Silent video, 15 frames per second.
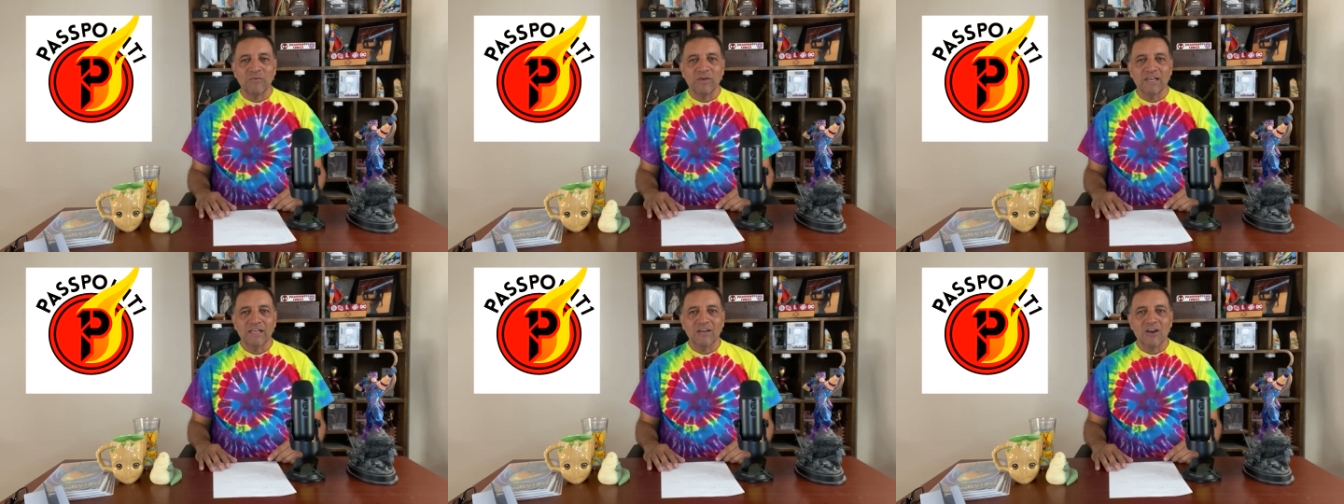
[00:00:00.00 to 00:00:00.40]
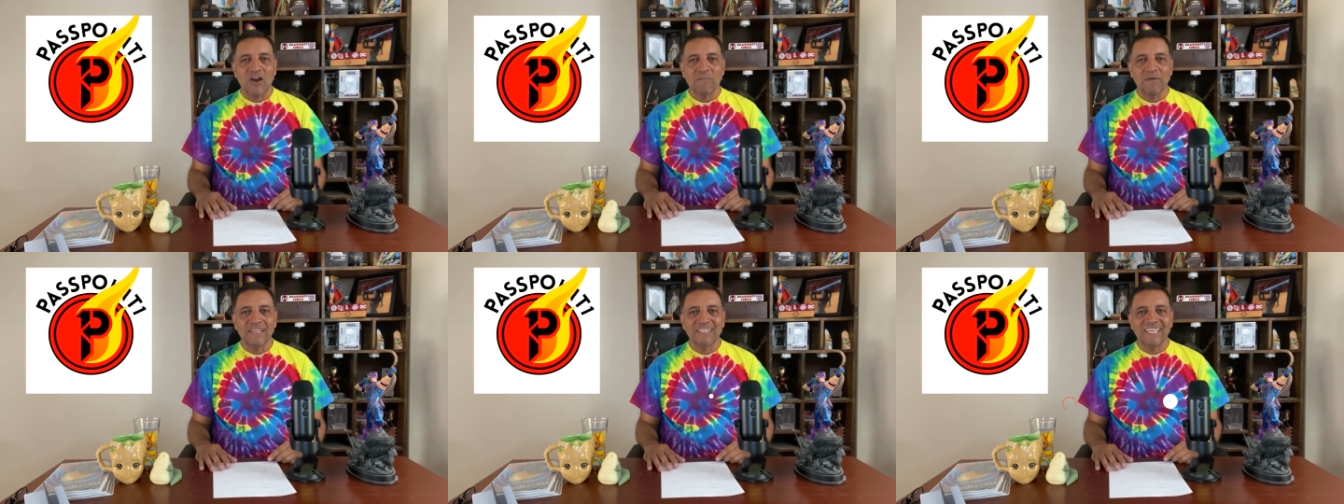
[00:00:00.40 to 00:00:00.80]
One
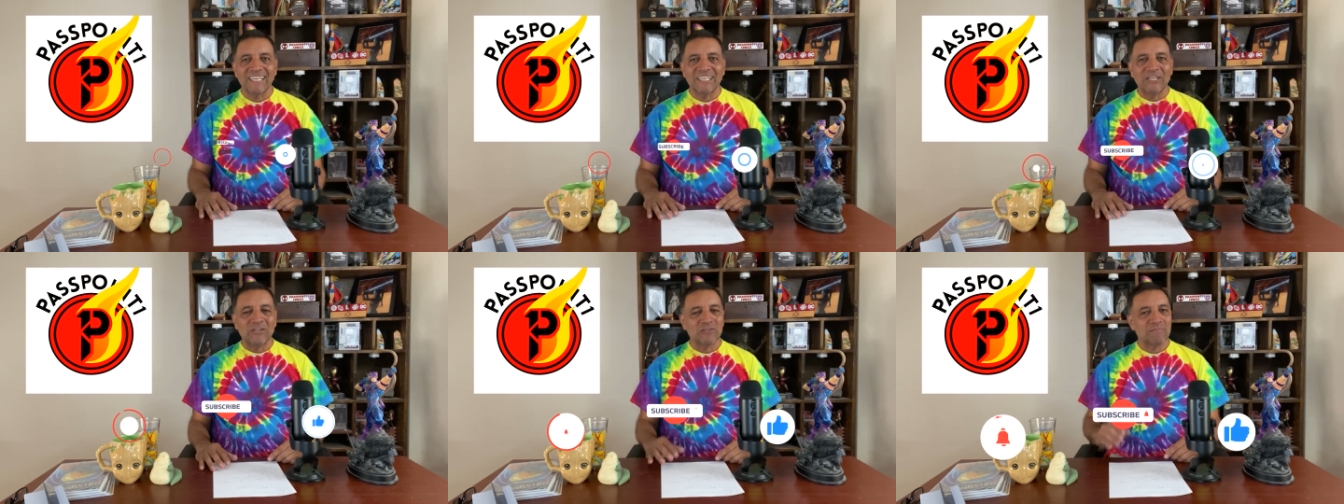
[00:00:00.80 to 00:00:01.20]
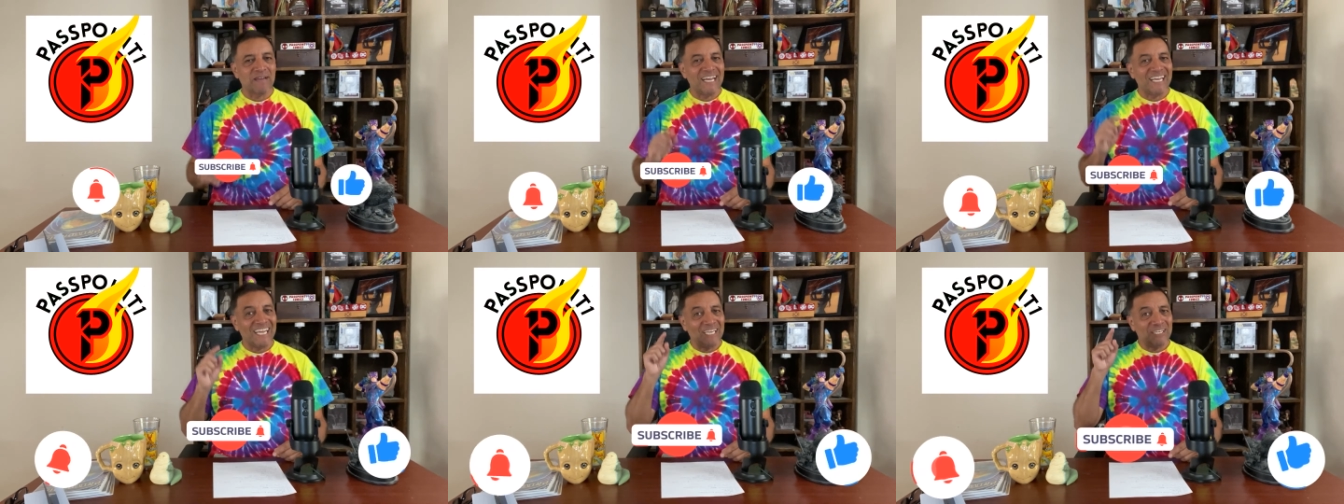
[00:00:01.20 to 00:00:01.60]
Comics, and here's
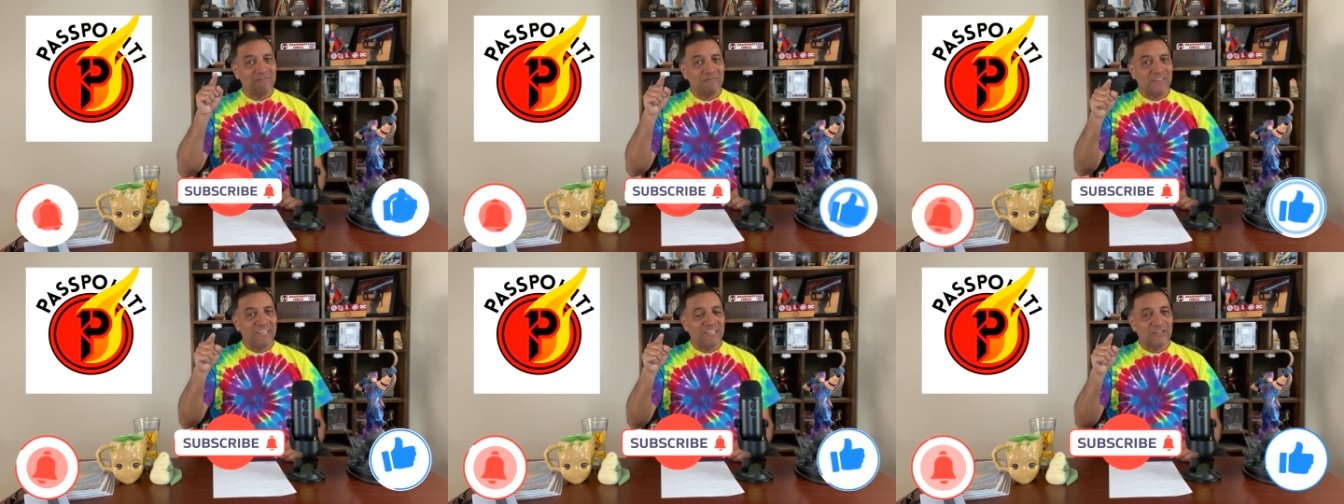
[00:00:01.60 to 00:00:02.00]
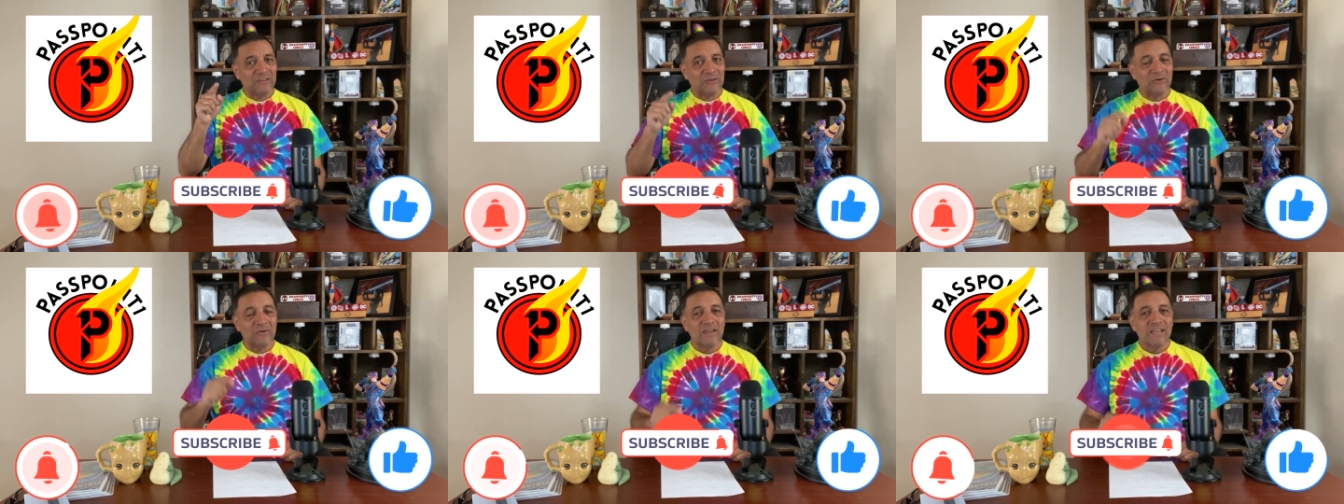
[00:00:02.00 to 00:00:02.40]
my next
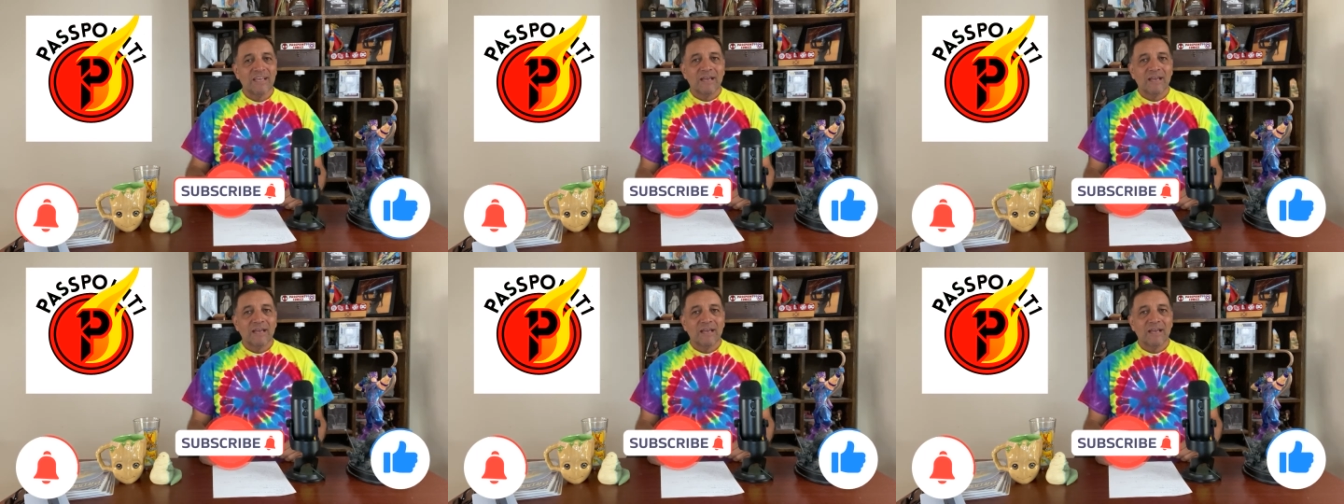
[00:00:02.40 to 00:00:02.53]
video.